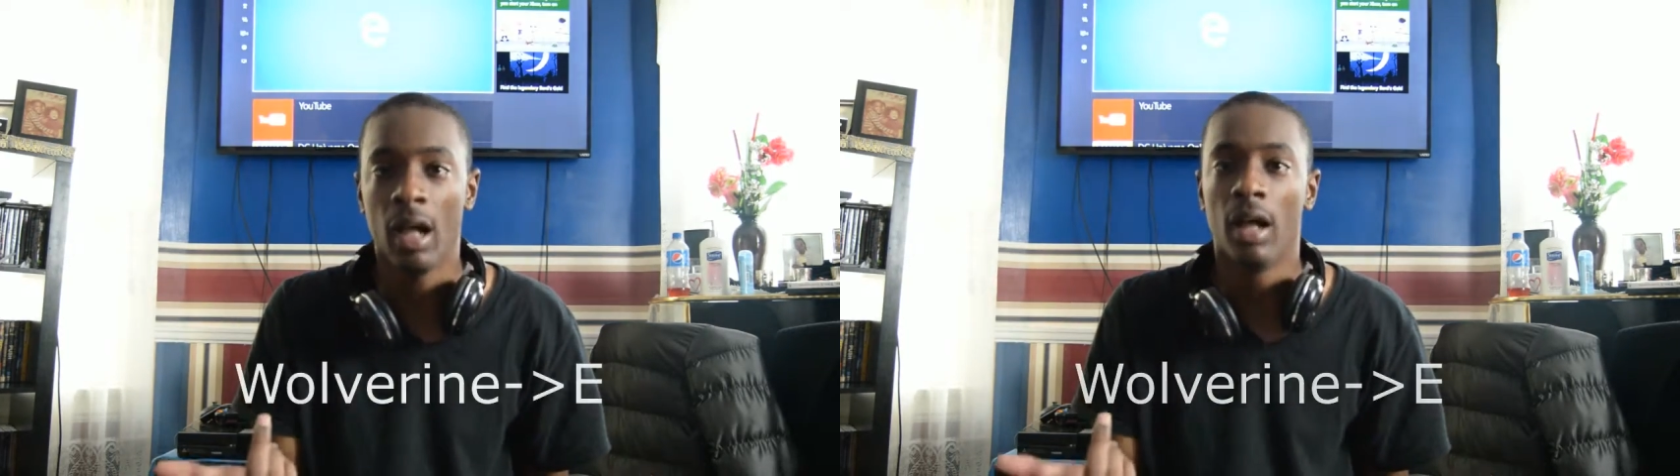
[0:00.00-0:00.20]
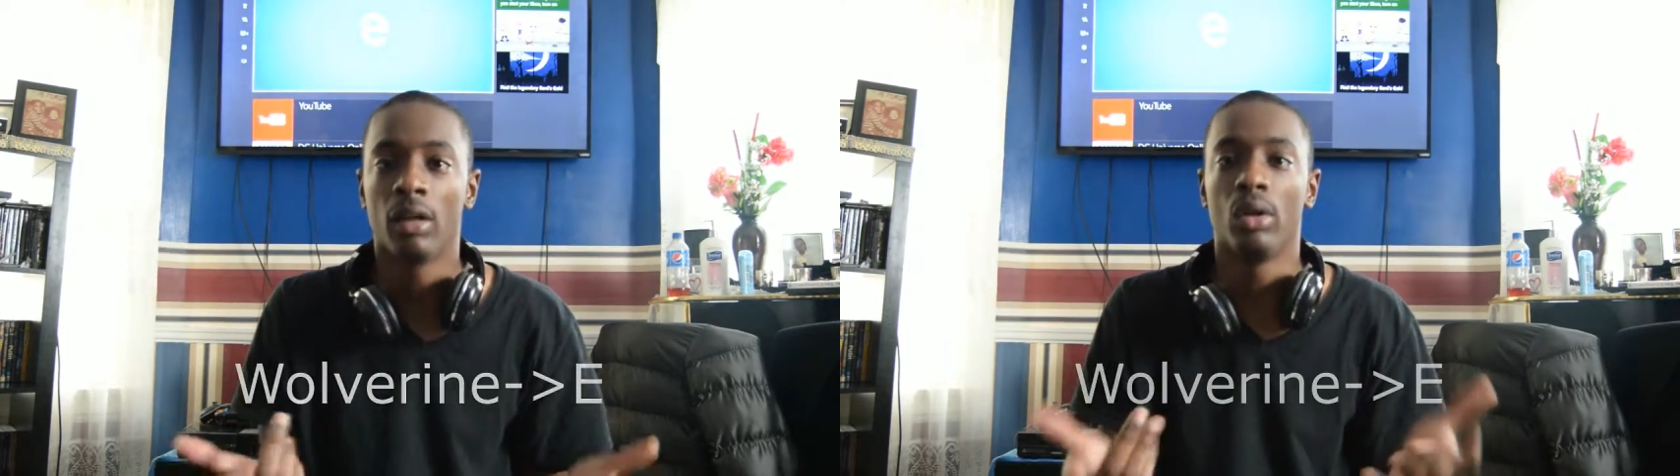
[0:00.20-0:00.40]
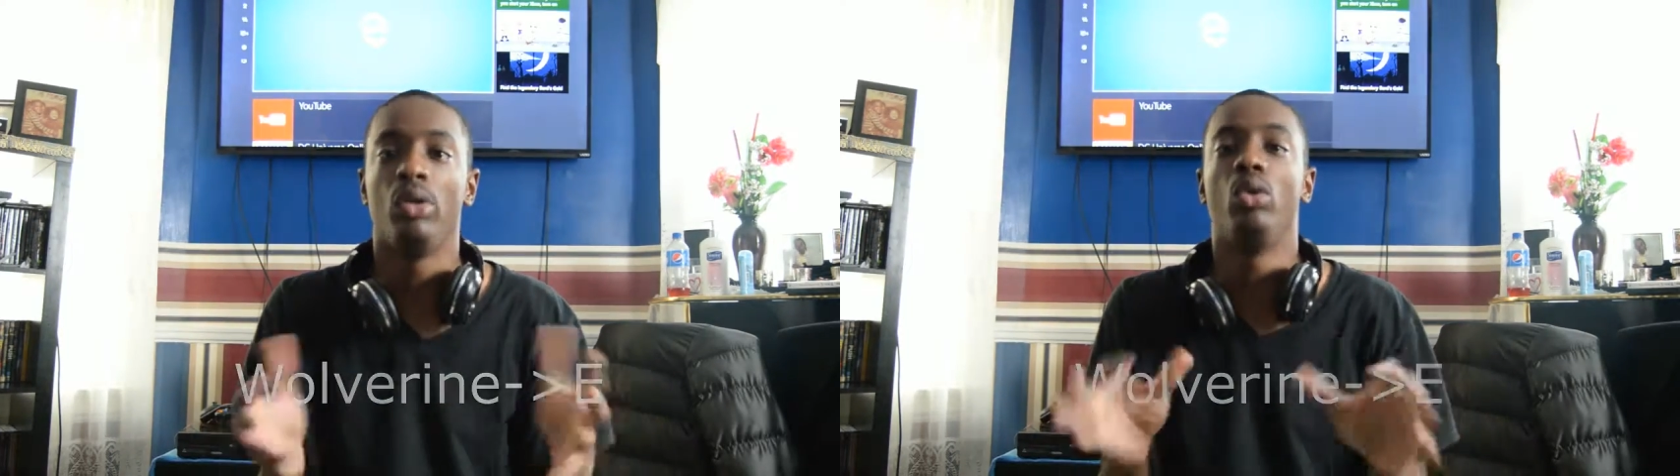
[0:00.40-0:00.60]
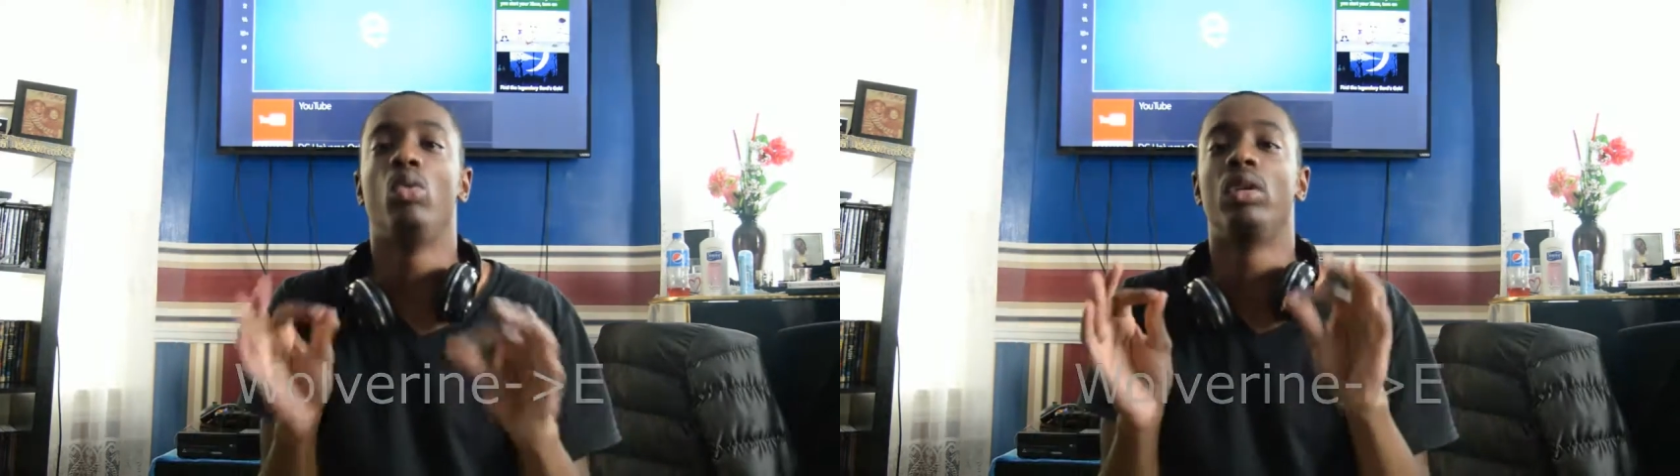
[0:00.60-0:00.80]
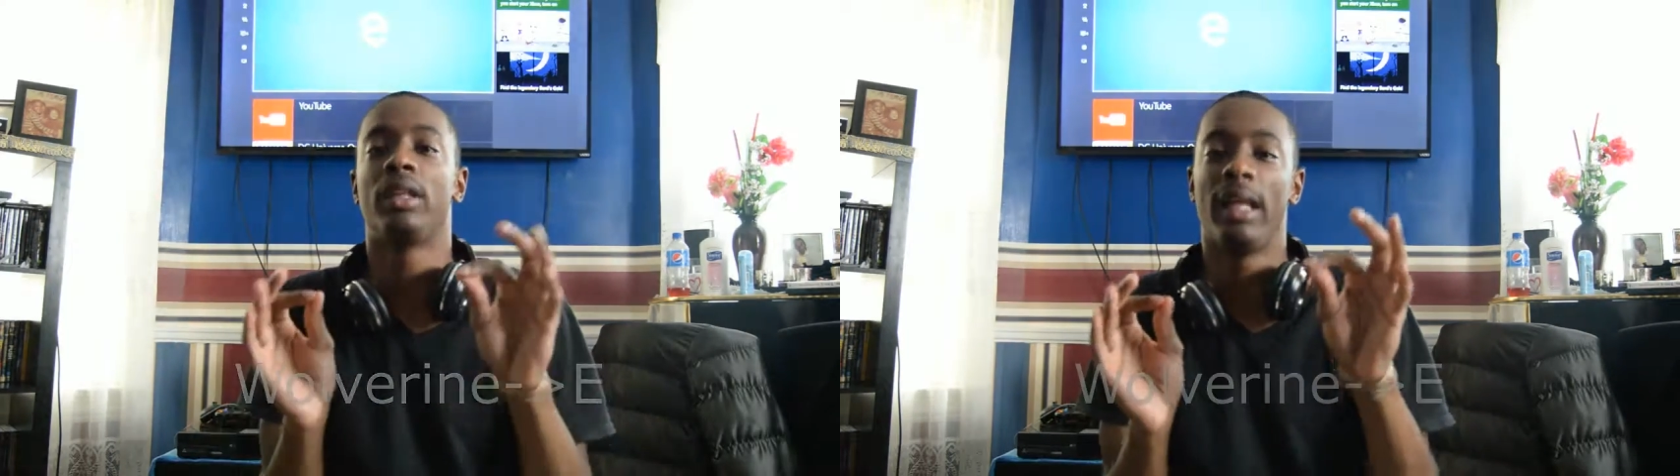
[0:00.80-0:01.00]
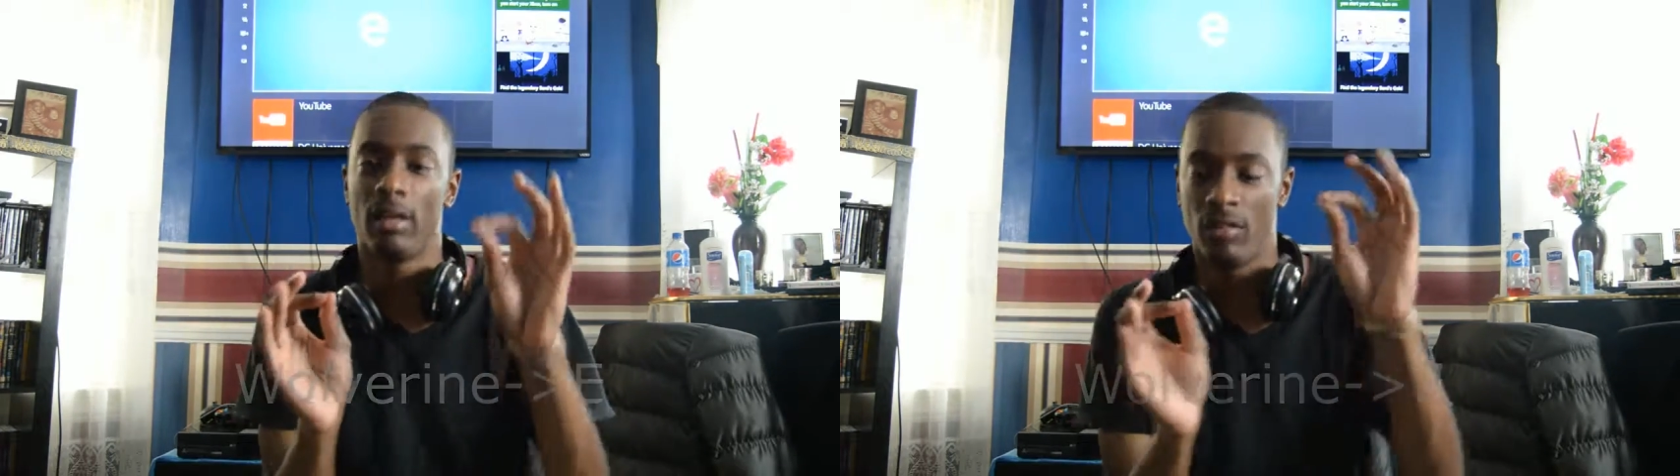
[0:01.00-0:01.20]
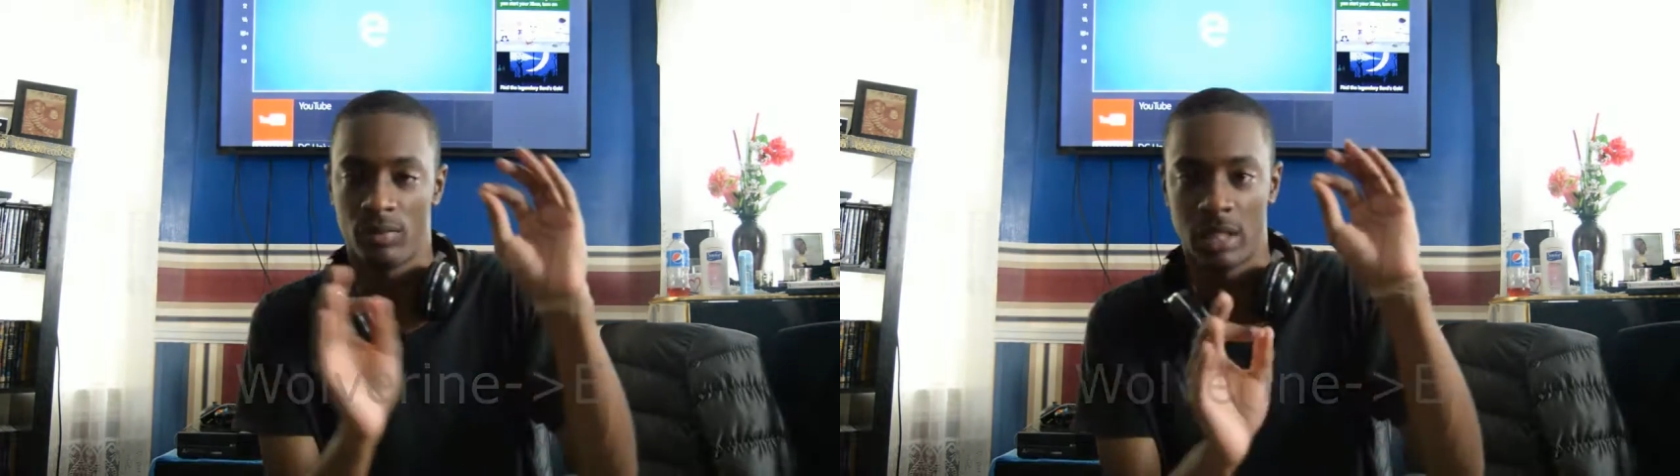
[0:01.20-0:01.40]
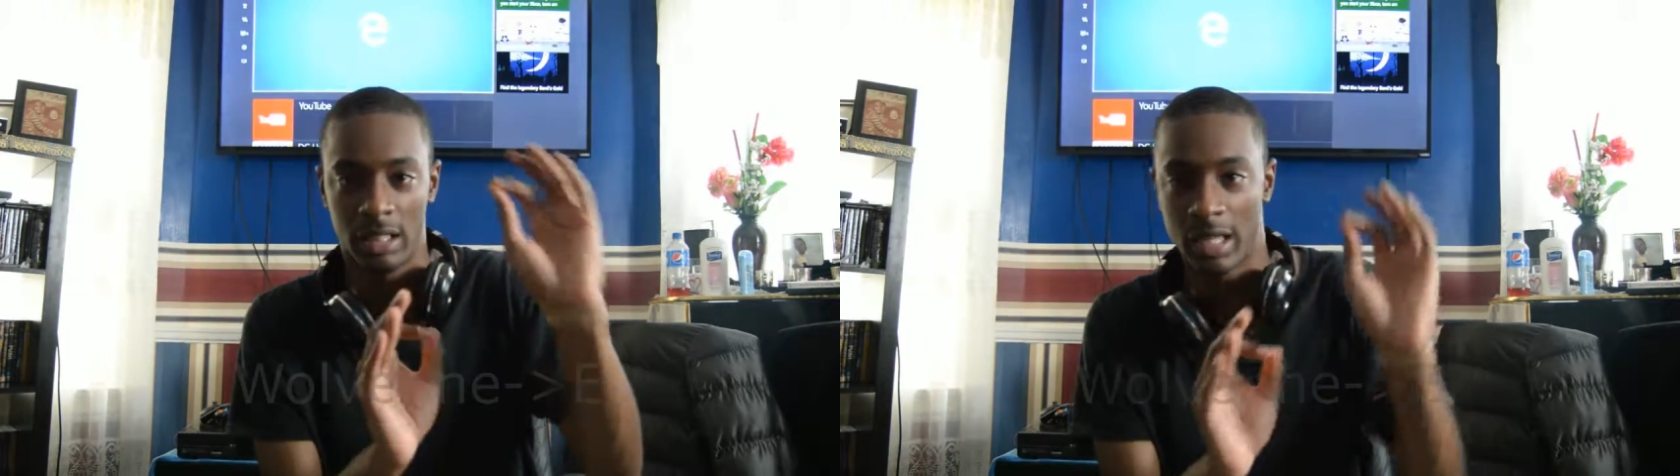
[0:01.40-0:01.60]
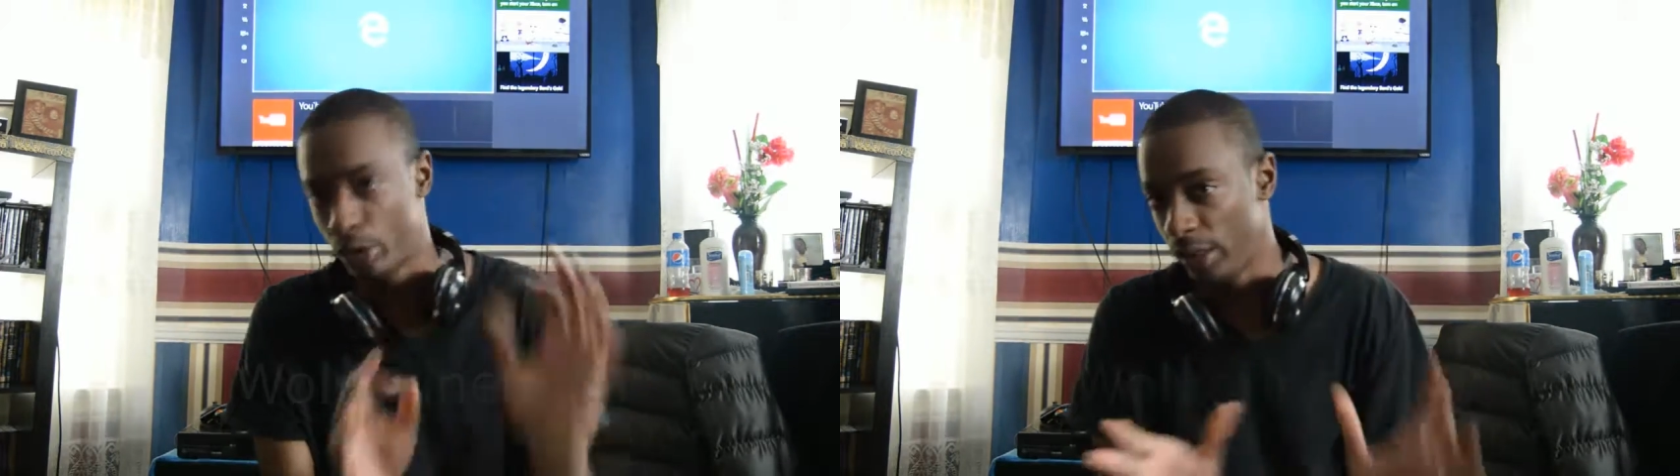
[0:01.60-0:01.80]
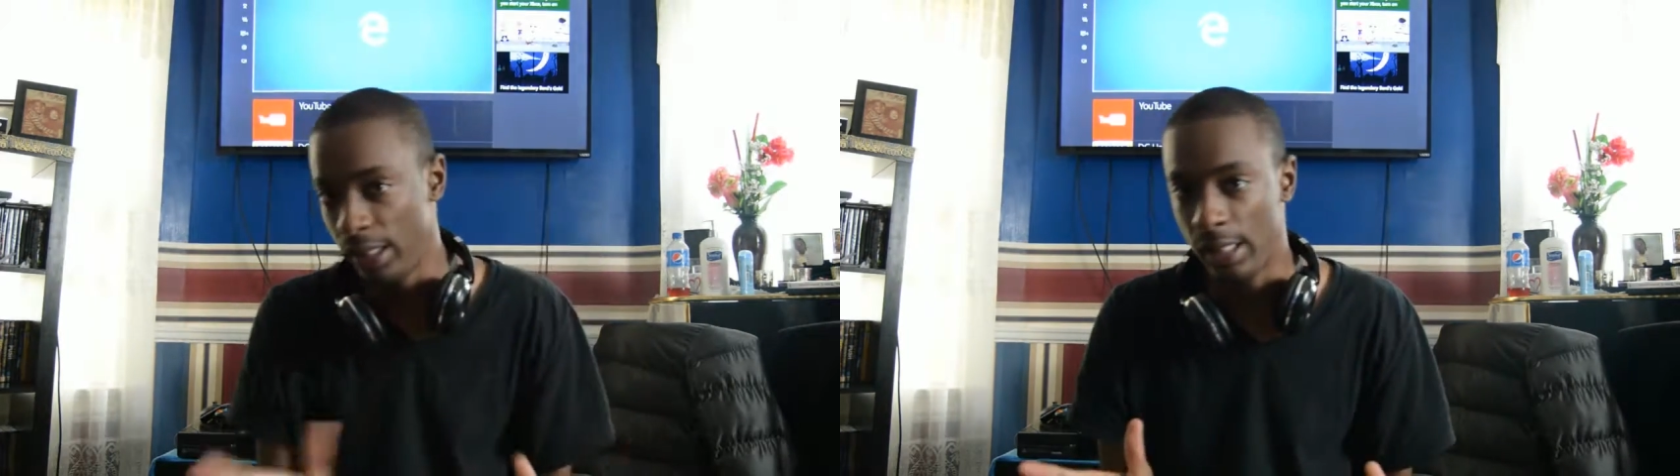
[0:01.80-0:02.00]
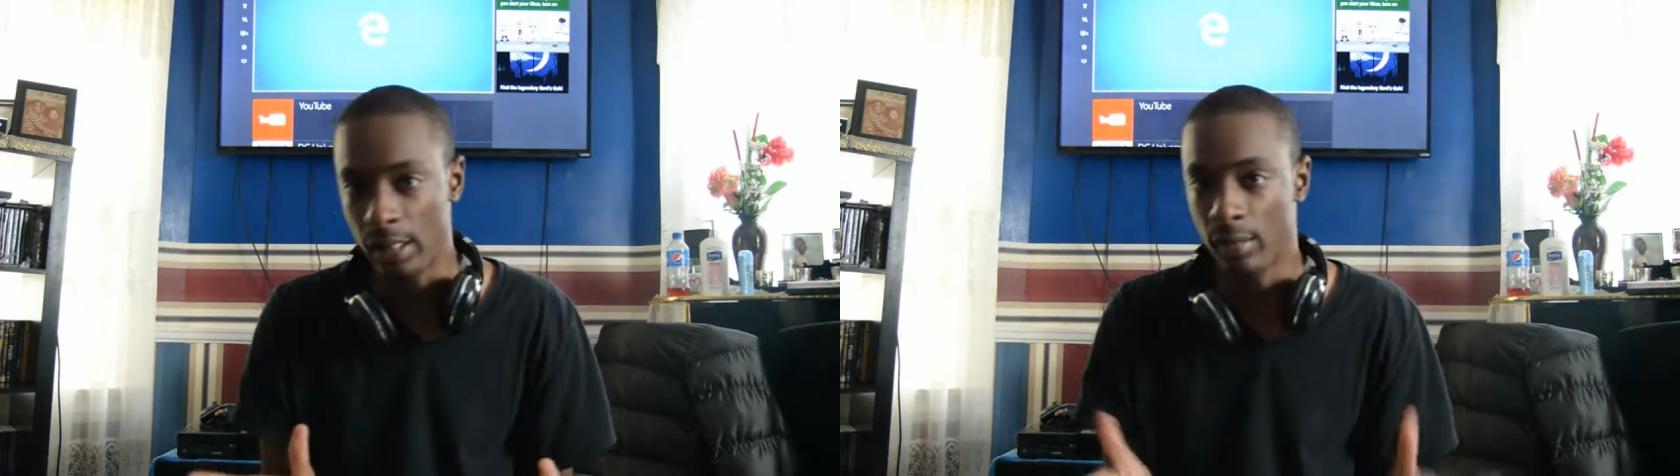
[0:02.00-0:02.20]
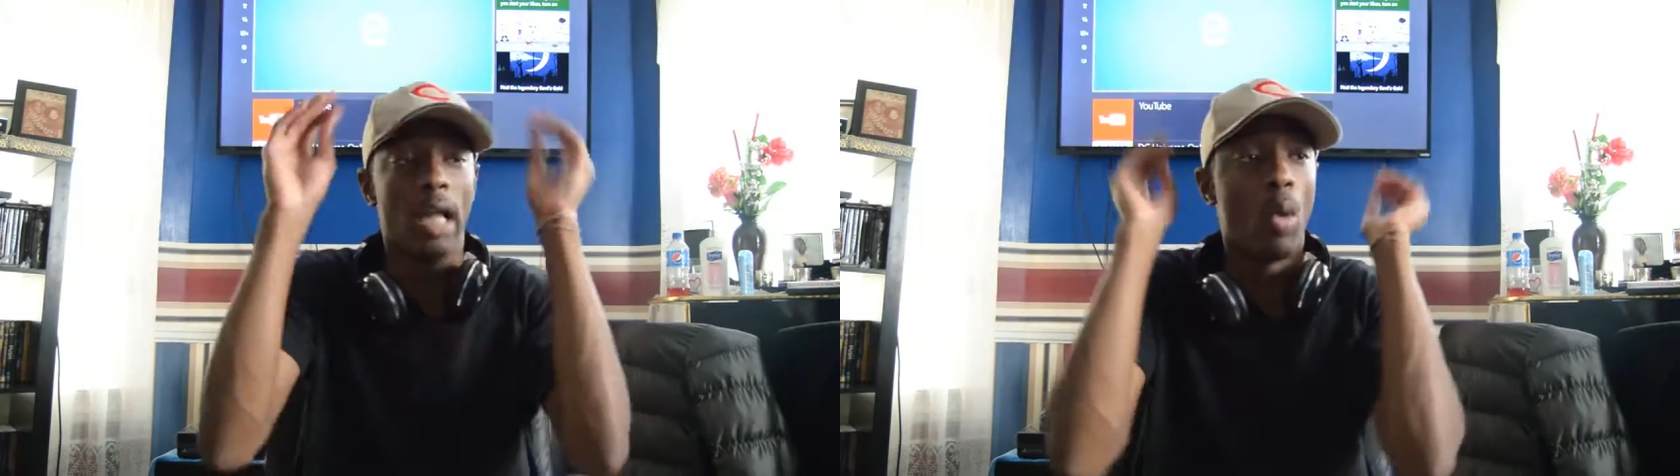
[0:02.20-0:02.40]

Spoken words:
so you would think of the letter E.